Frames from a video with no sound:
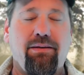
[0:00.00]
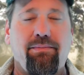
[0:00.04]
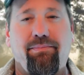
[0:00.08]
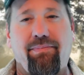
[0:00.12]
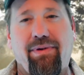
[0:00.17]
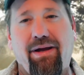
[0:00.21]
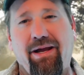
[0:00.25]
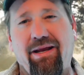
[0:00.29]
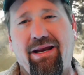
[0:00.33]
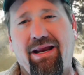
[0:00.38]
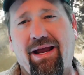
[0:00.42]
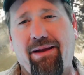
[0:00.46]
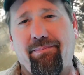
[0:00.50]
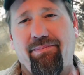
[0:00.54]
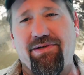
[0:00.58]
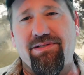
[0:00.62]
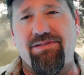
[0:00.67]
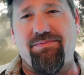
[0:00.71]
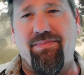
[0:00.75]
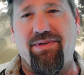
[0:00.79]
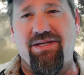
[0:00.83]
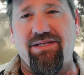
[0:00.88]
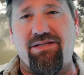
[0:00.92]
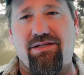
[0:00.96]
my name is
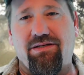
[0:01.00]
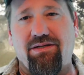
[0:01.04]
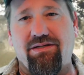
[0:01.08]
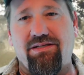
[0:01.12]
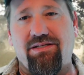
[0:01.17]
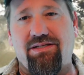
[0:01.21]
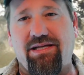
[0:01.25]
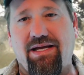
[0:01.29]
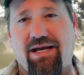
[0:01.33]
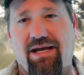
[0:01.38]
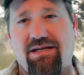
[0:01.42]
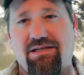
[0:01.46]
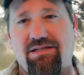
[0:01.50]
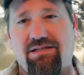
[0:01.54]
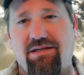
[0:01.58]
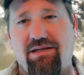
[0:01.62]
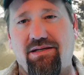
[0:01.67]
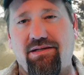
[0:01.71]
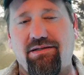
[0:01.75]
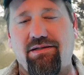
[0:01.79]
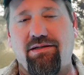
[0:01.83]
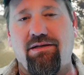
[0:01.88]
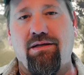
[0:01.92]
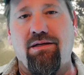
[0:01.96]
Mr.
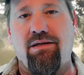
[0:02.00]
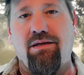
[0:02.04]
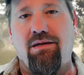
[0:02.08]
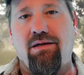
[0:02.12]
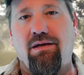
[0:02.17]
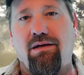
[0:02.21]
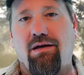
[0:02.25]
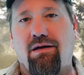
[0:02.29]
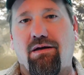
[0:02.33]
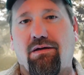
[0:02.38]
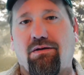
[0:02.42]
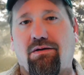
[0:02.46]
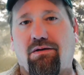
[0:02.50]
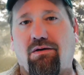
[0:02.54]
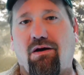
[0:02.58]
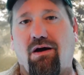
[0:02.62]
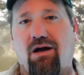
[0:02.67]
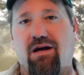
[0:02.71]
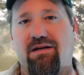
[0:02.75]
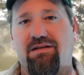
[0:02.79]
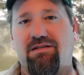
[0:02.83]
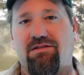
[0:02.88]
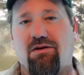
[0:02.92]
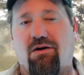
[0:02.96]
Sextant
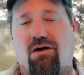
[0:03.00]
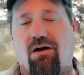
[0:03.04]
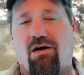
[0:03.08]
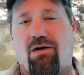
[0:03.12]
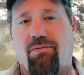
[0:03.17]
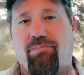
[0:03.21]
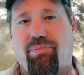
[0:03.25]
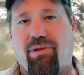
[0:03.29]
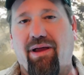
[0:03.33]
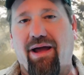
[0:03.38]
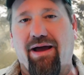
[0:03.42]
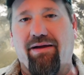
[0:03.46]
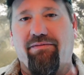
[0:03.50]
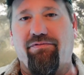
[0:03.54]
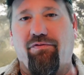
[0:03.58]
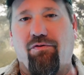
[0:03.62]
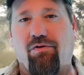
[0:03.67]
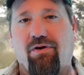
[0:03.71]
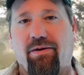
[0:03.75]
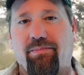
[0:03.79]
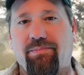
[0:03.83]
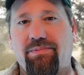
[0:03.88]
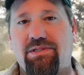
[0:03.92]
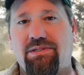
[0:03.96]
across all
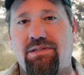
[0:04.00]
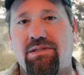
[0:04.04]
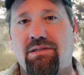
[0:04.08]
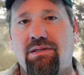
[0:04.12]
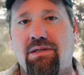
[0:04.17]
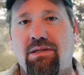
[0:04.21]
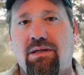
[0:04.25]
platforms,